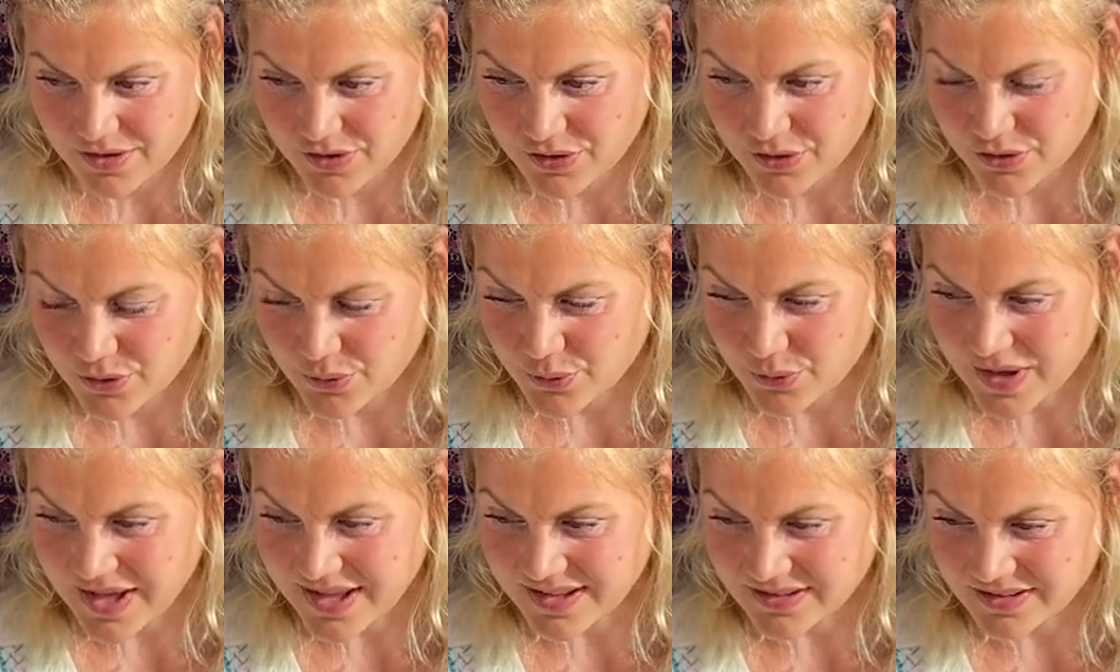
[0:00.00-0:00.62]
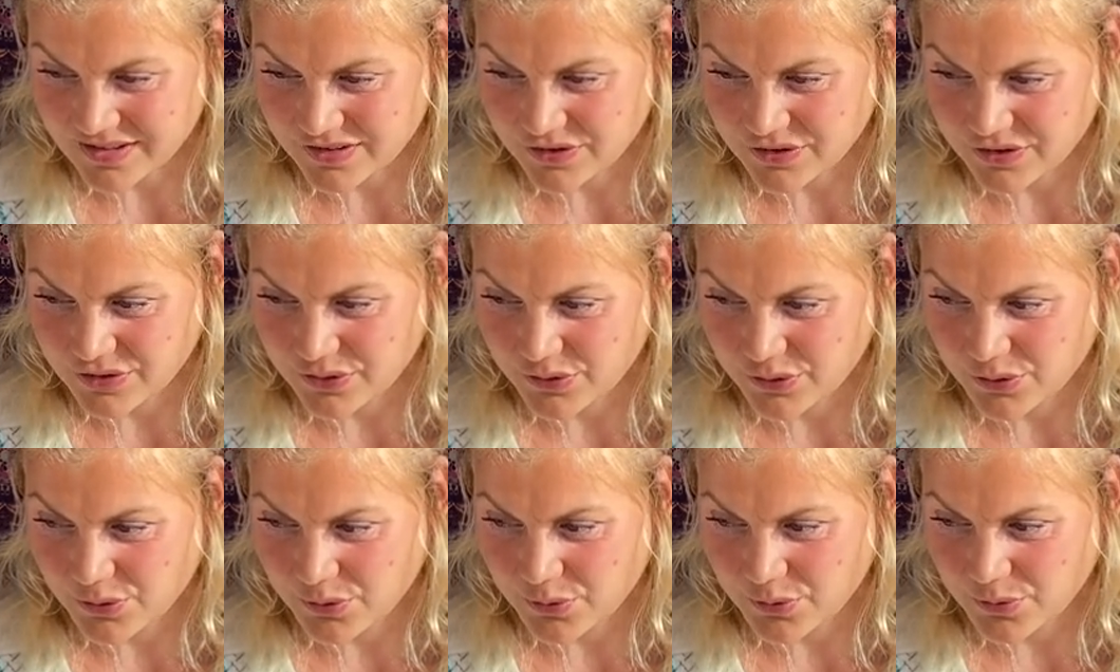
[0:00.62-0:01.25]
You answer
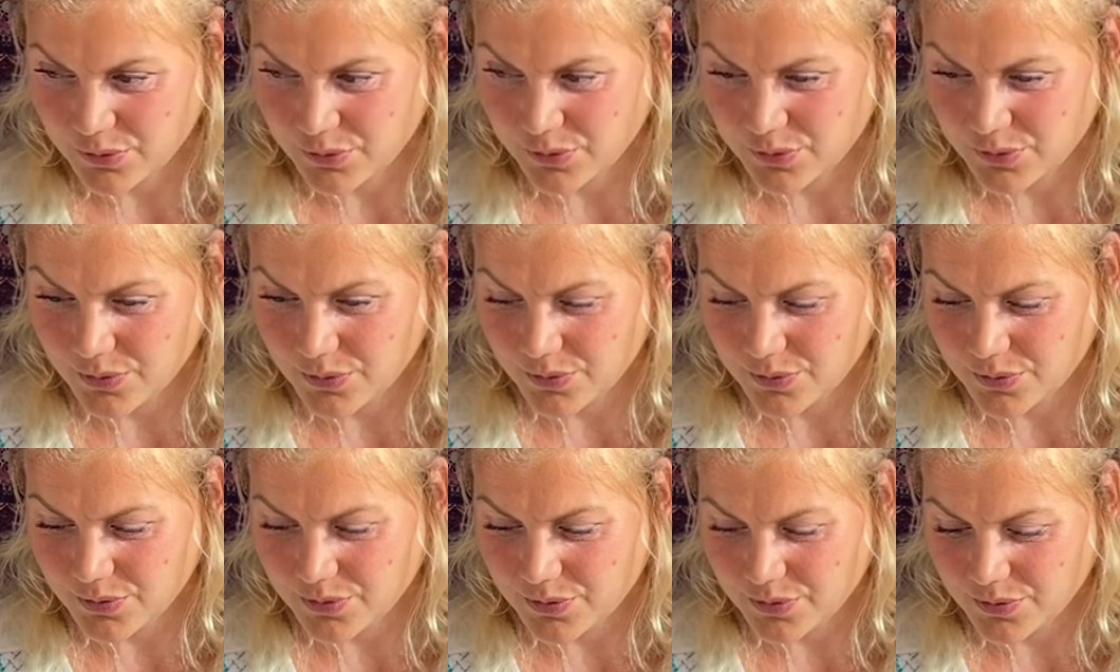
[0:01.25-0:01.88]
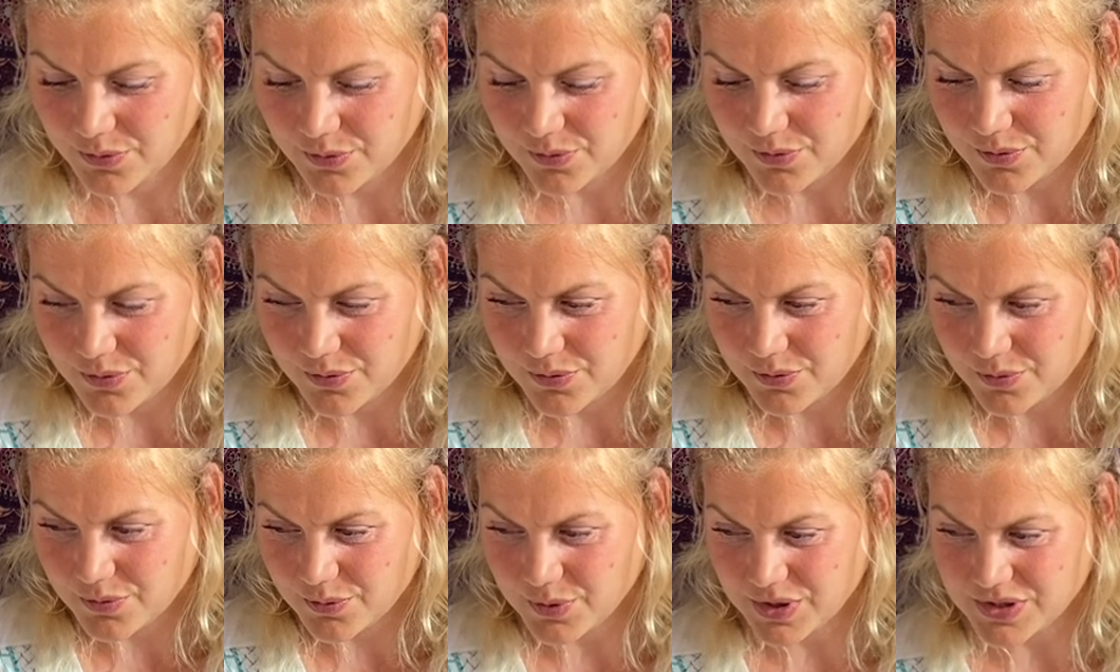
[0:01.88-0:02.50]
to
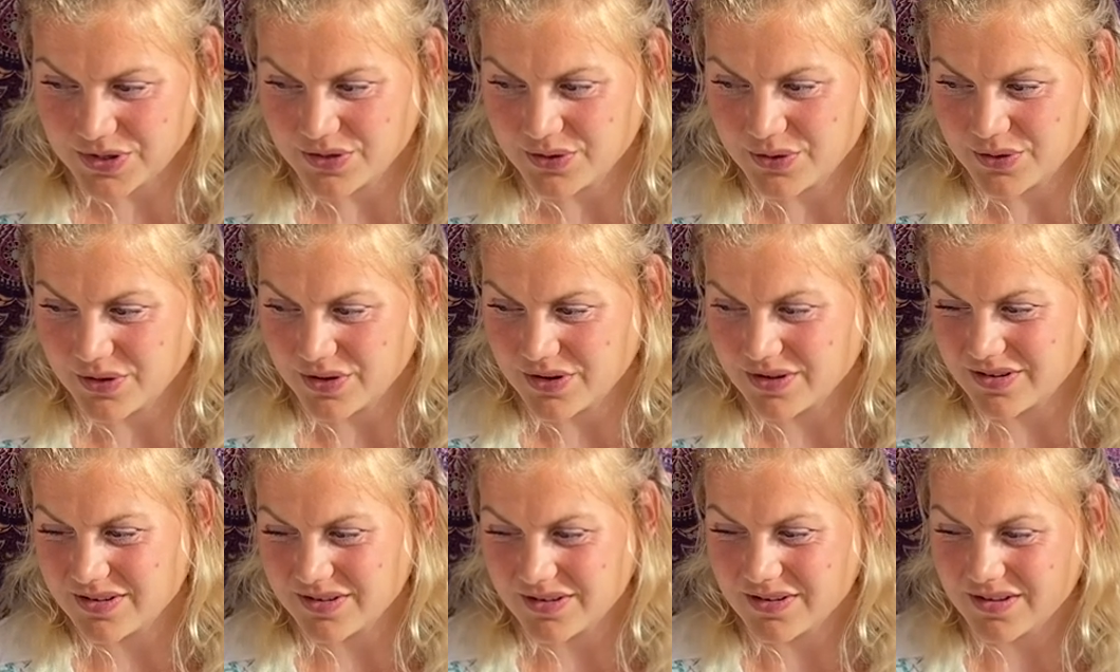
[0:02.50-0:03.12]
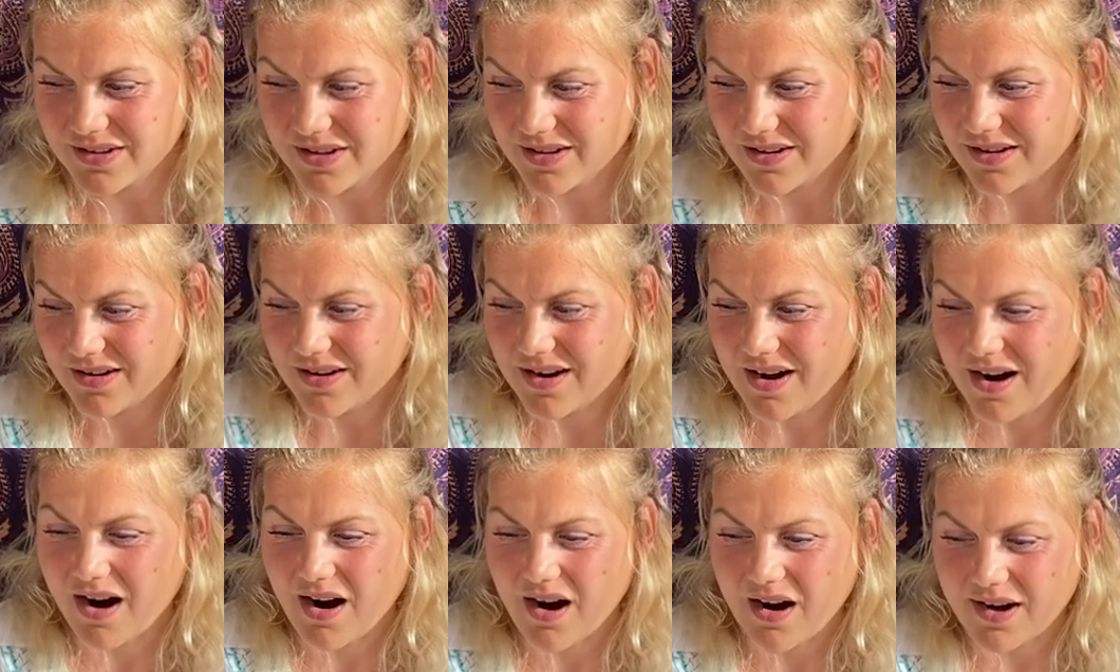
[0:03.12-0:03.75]
what your
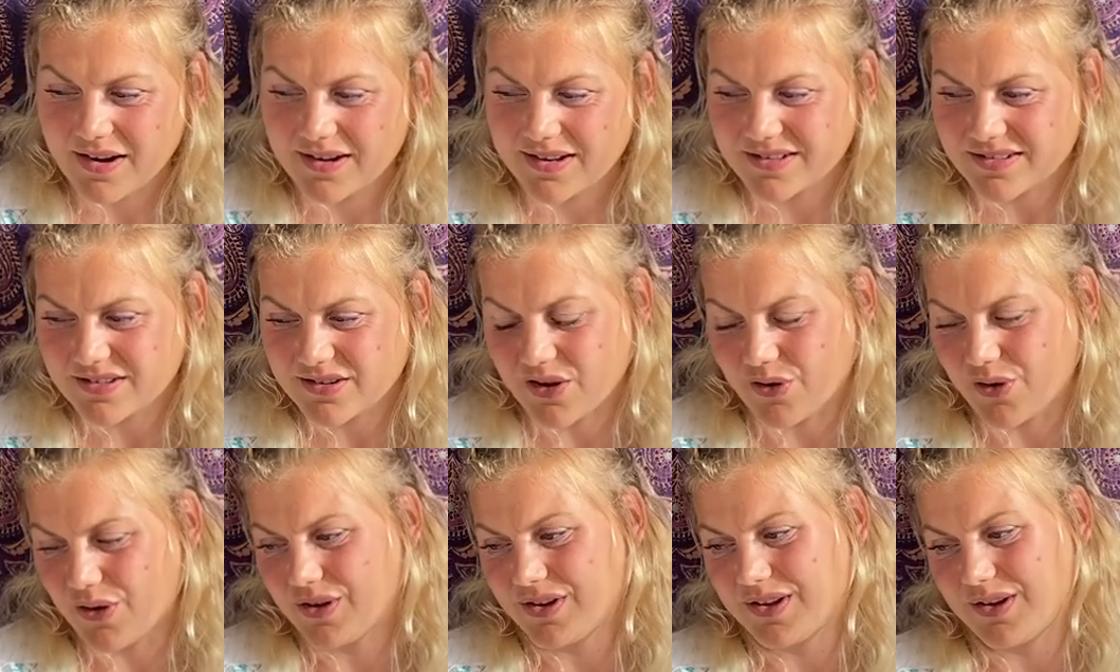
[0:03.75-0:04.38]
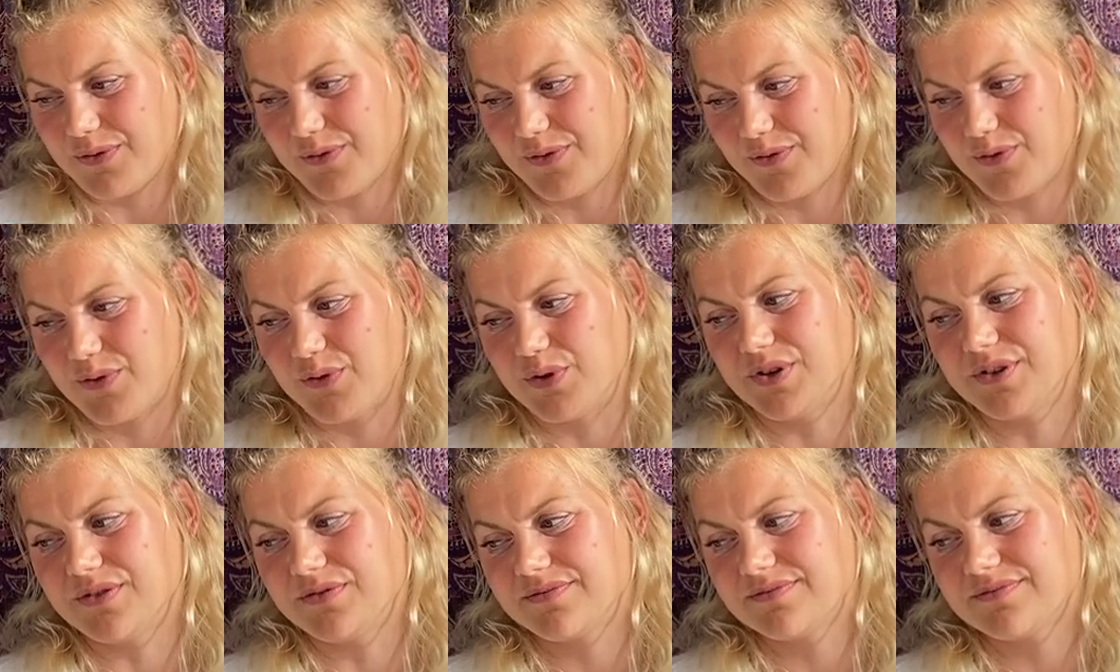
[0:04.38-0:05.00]
heart is calling
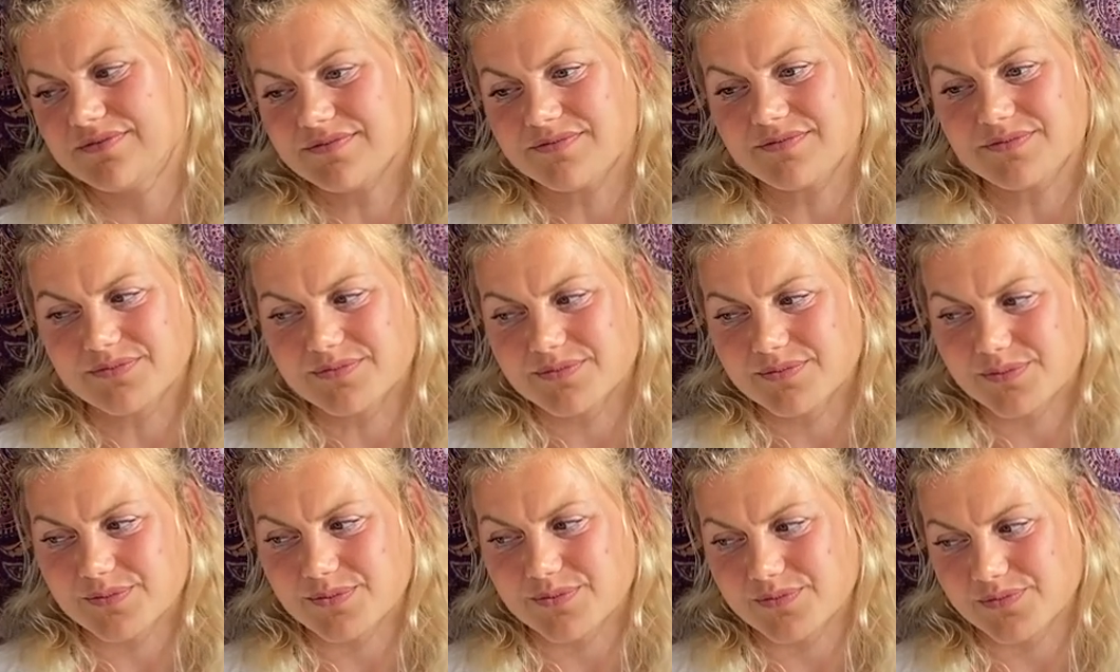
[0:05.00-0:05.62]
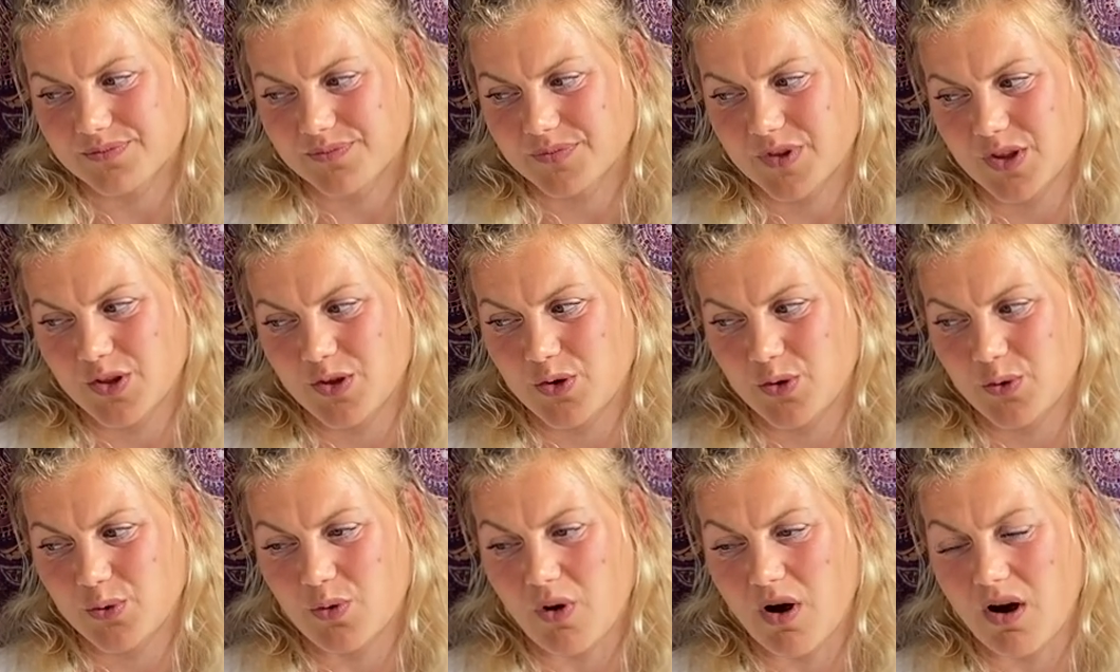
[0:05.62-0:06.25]
for.
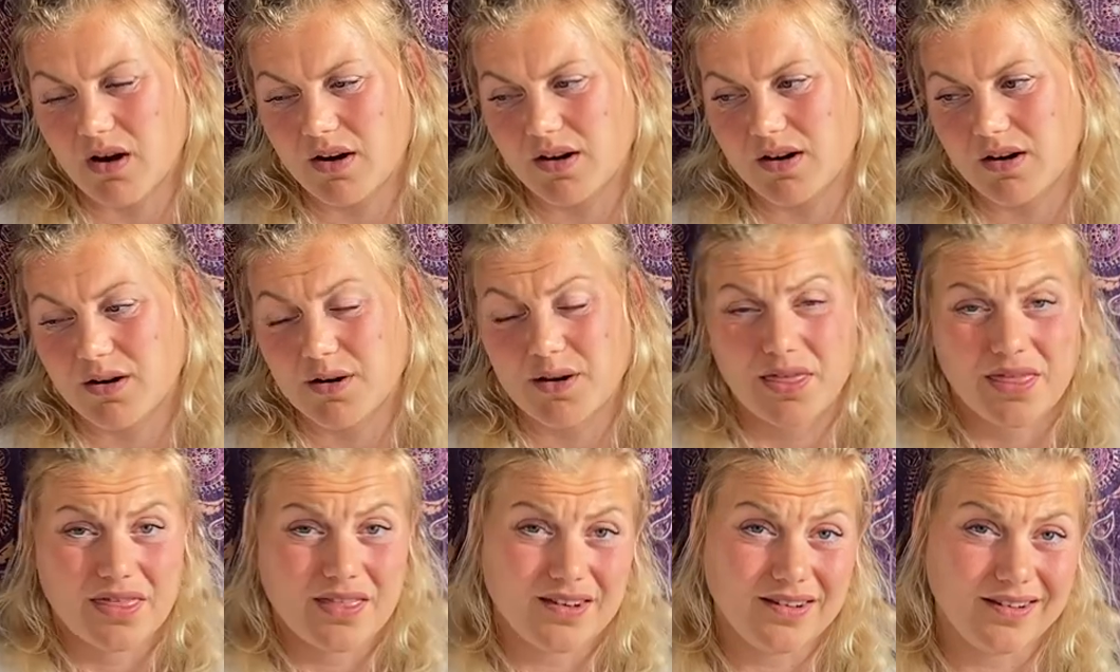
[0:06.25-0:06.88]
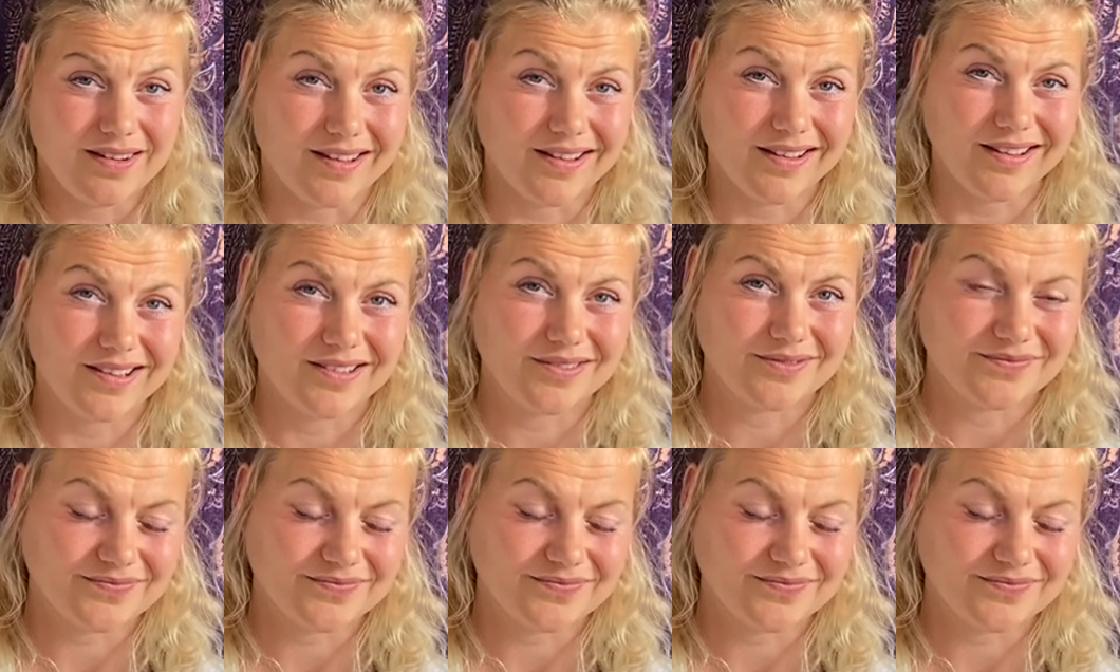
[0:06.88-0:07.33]
You are authentic.